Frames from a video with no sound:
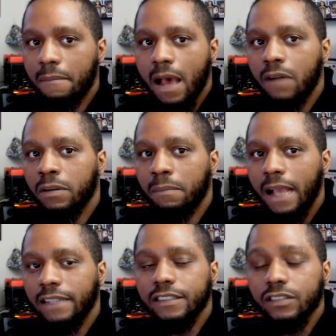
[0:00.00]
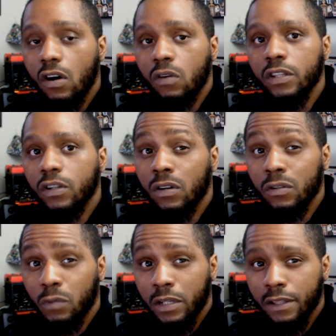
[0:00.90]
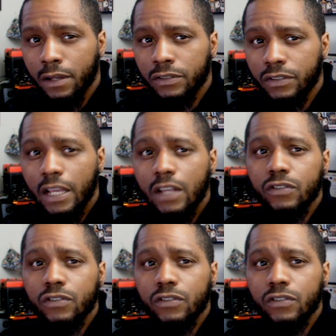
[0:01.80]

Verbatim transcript: Malwarebytes is only on Windows,